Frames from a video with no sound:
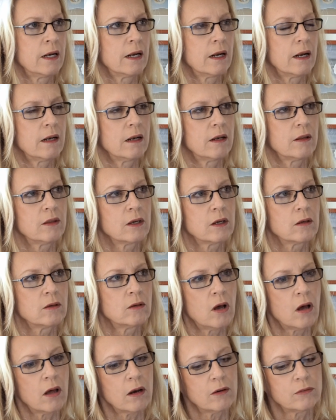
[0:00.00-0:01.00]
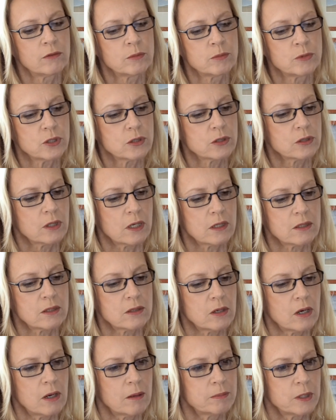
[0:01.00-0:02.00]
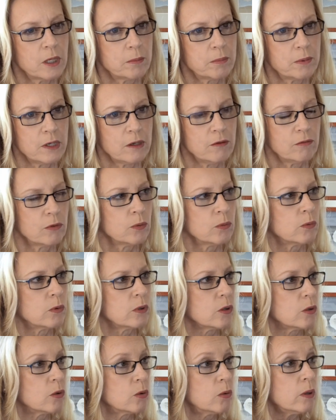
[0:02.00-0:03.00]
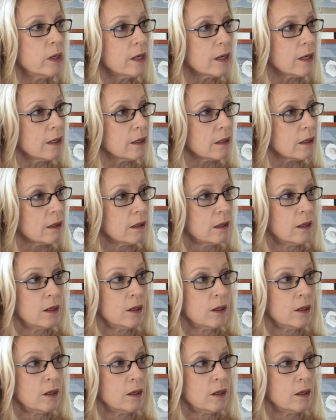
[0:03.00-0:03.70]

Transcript: and I think a lot of them just got stopped up and even would quit